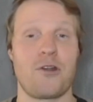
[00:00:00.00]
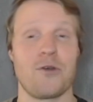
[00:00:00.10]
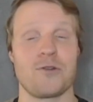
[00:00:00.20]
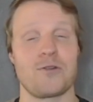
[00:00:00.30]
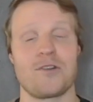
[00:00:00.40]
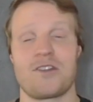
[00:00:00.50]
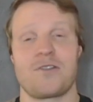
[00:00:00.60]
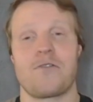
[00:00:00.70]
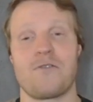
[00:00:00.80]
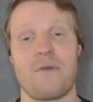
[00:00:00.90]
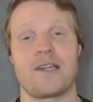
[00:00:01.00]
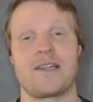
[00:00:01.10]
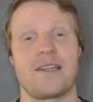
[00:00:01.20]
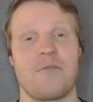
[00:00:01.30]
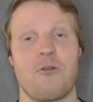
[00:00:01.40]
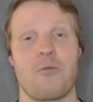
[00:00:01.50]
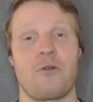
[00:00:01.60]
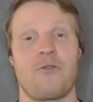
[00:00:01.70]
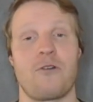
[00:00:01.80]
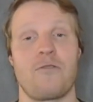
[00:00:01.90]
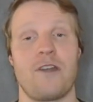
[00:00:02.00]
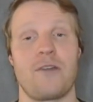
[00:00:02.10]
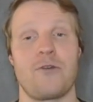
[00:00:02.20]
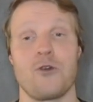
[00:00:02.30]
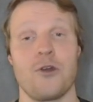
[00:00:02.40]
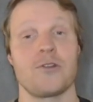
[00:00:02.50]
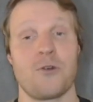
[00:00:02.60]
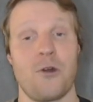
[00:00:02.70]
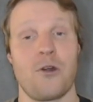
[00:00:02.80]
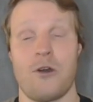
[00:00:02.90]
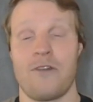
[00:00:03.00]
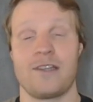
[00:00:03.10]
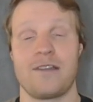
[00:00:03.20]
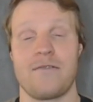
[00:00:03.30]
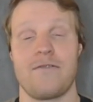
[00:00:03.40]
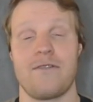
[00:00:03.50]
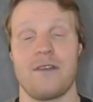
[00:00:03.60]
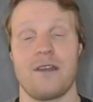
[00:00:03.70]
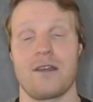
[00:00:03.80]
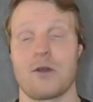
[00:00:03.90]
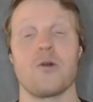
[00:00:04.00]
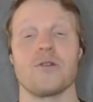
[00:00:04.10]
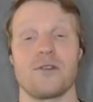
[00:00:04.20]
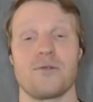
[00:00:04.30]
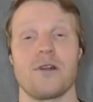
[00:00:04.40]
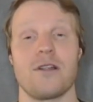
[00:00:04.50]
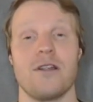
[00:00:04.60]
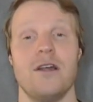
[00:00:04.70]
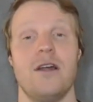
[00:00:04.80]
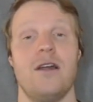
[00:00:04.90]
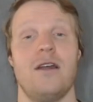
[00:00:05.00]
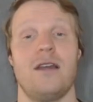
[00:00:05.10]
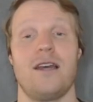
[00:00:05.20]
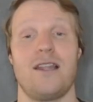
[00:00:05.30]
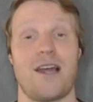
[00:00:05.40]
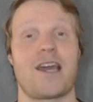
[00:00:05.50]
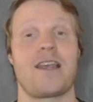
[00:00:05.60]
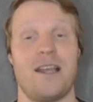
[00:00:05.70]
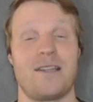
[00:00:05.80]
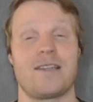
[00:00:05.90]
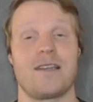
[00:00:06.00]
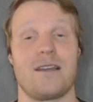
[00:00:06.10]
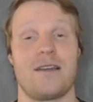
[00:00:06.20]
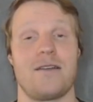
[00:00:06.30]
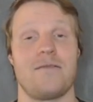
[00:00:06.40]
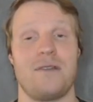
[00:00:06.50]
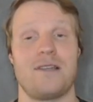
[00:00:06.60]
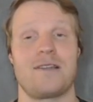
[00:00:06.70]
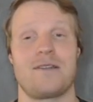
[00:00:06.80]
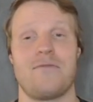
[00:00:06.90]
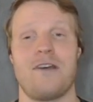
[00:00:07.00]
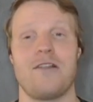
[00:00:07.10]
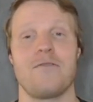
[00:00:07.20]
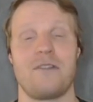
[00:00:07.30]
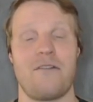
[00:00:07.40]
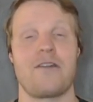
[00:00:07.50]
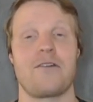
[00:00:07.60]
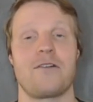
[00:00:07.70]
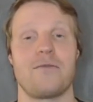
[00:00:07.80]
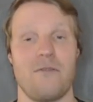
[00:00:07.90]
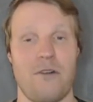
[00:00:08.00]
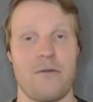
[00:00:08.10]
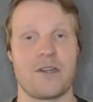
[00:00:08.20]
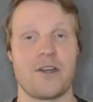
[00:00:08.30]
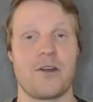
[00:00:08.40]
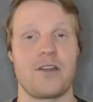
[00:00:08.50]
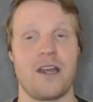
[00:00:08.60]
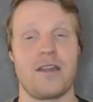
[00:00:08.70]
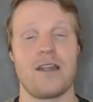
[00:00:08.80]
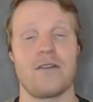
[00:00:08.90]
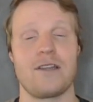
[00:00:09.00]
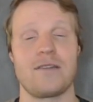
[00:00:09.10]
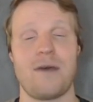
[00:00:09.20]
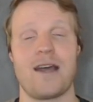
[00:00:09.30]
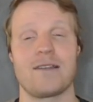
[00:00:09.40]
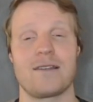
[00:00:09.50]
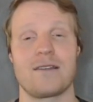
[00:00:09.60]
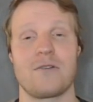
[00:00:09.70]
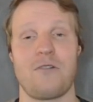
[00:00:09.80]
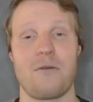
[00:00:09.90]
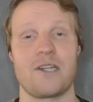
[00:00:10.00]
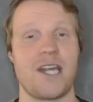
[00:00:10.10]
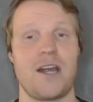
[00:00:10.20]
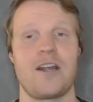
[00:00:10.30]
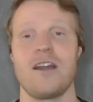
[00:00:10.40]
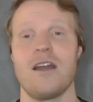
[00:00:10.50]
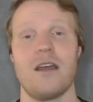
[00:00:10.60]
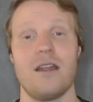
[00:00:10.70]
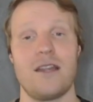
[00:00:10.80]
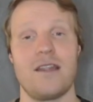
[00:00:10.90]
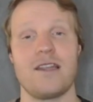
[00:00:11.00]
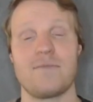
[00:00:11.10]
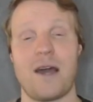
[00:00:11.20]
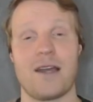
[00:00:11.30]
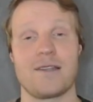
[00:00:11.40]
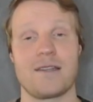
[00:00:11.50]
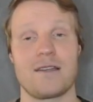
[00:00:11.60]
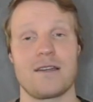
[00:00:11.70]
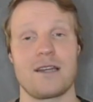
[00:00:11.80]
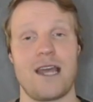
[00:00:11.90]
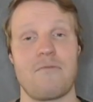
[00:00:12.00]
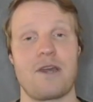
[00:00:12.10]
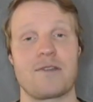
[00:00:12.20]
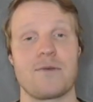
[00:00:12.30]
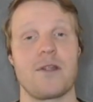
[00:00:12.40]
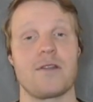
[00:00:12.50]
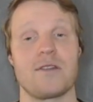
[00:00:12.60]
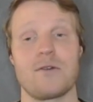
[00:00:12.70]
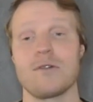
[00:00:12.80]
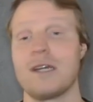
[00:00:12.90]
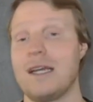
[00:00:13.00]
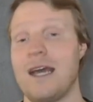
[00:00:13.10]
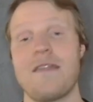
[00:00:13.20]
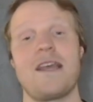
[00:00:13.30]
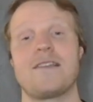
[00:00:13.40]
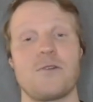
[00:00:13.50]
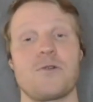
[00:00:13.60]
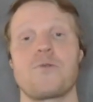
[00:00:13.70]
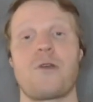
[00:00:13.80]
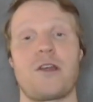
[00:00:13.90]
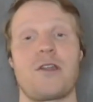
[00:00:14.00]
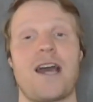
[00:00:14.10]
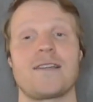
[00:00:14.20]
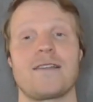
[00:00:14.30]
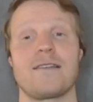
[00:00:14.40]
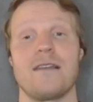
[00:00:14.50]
also just deserves a mention as a 4.4 defender who could score offensive goals as well. Like his fellow defender Fabian Schär did Fabian Schär did this past game week as well. So I think he's also a really good asset.